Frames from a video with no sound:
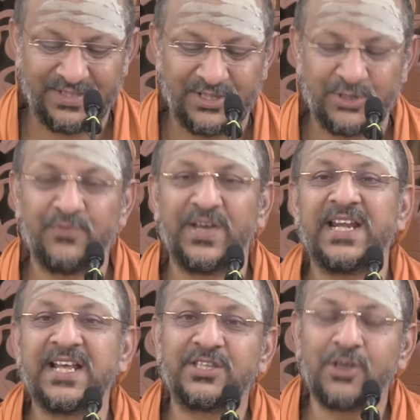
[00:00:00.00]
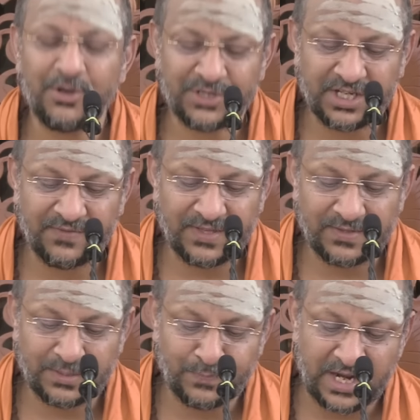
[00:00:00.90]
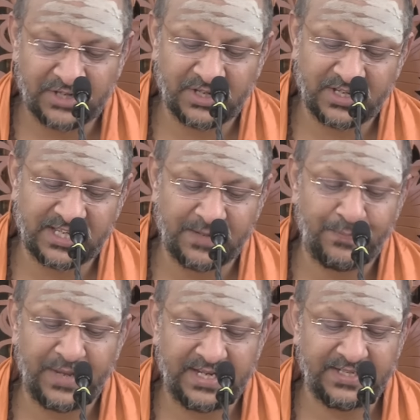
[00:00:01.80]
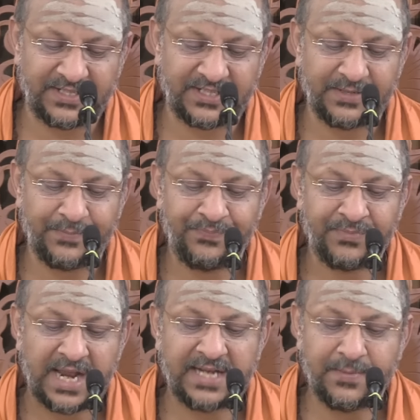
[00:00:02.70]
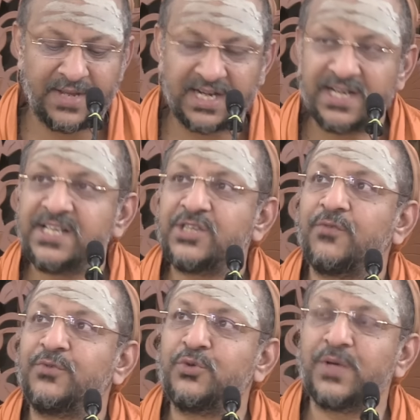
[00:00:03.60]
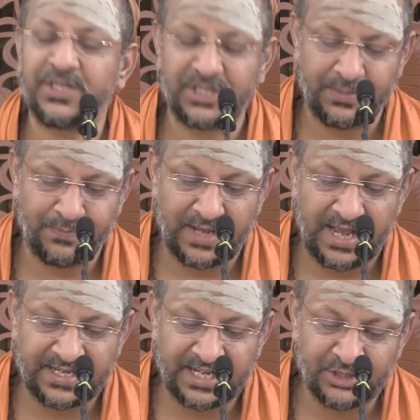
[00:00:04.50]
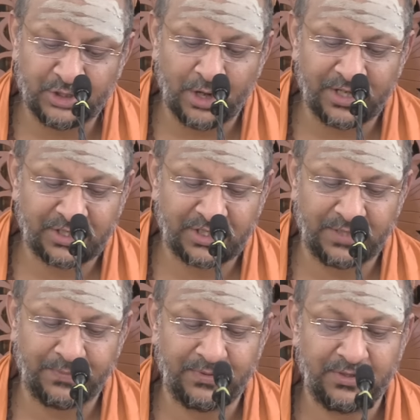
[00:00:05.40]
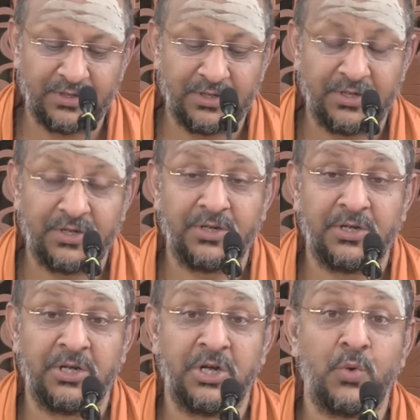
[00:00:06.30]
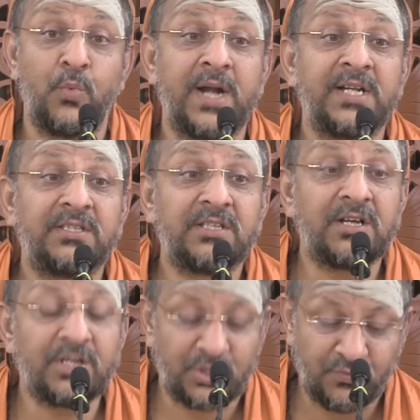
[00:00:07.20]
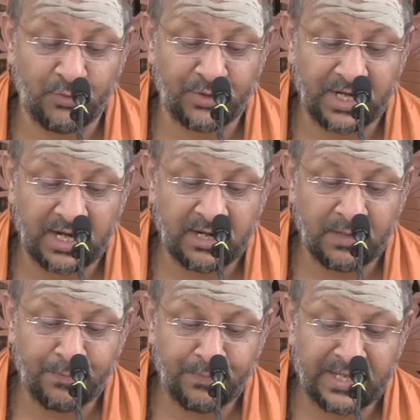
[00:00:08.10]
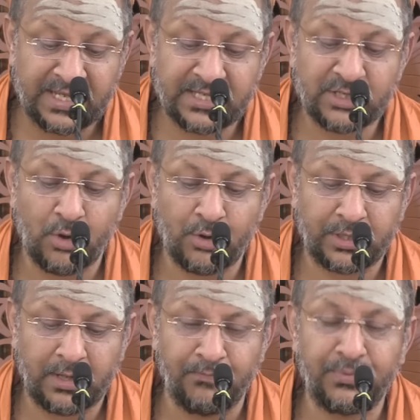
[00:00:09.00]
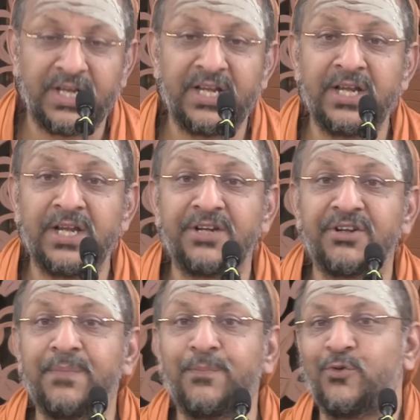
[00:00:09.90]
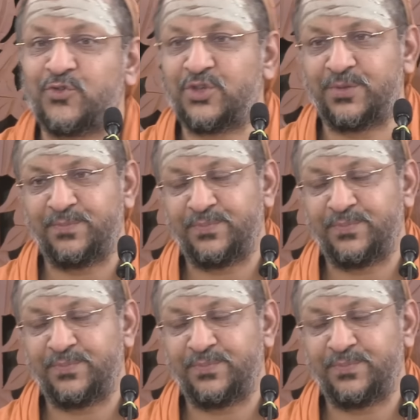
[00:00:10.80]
So, when exhausted with pleasures and pains and the maladies of doership and enjoyership, one thirsts for real peace or complete repose.